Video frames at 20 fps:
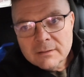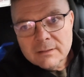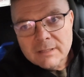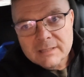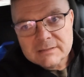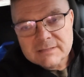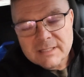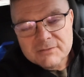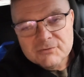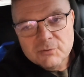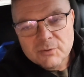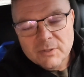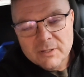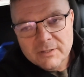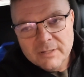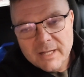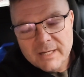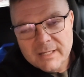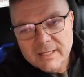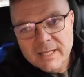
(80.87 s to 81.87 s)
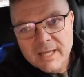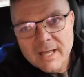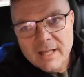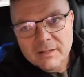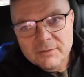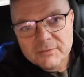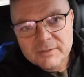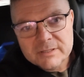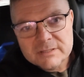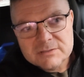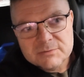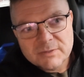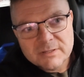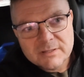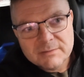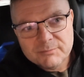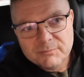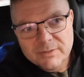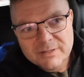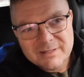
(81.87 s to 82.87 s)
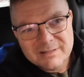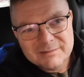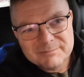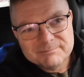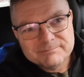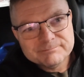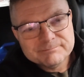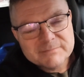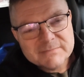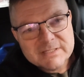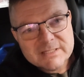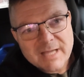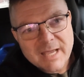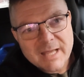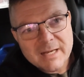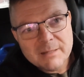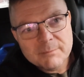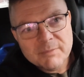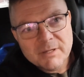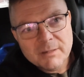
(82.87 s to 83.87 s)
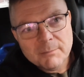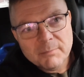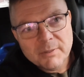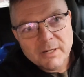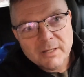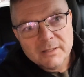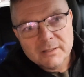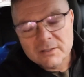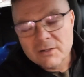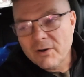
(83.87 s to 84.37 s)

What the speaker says: That's like 280 calories with a tiny bit of butter.